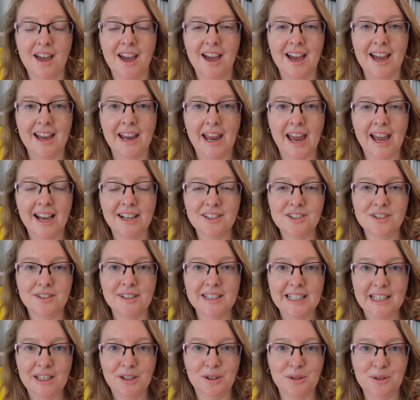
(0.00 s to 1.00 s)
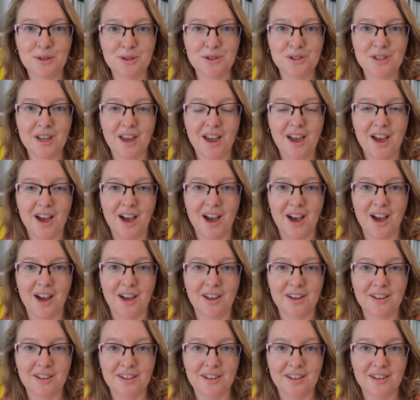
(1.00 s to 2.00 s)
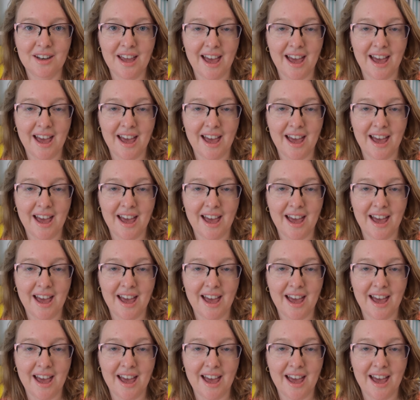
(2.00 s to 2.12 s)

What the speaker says: I actually use an